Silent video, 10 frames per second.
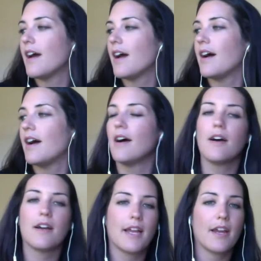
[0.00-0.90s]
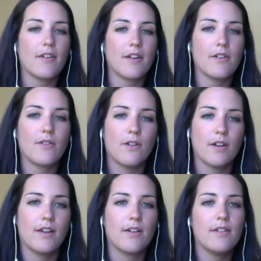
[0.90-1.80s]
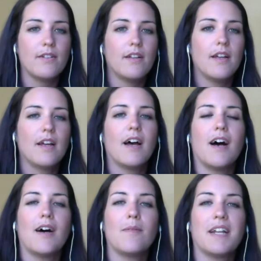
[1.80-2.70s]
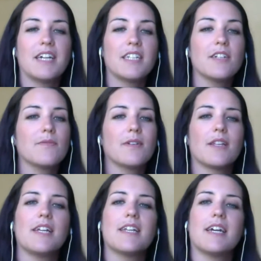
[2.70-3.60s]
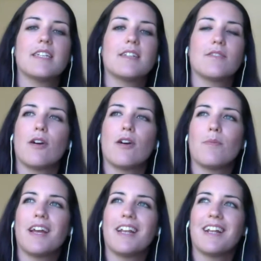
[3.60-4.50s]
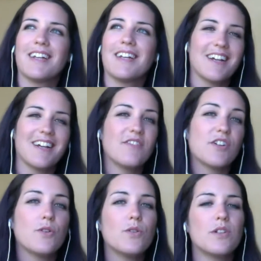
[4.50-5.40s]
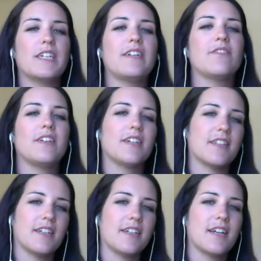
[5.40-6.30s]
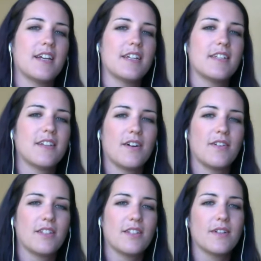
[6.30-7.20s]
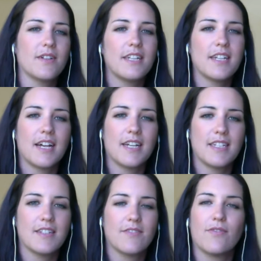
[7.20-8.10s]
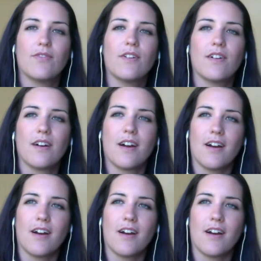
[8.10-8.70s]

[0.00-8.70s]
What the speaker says: a carrier oil. It has a really nice aroma, and it has kind of a cooling feeling. So it's really nice for